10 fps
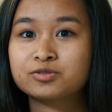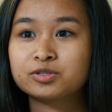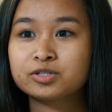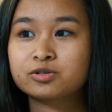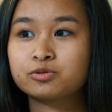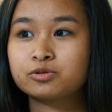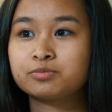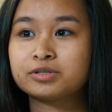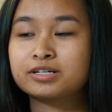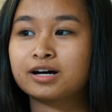It's really cool
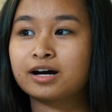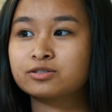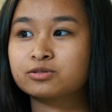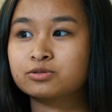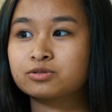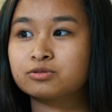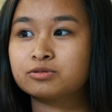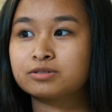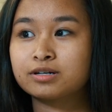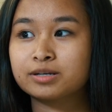being a high school
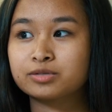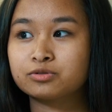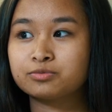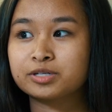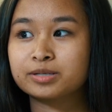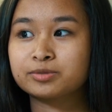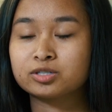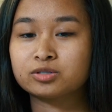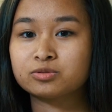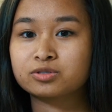student to be able to
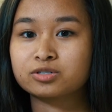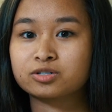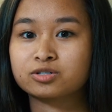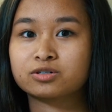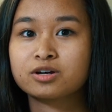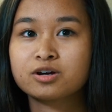use such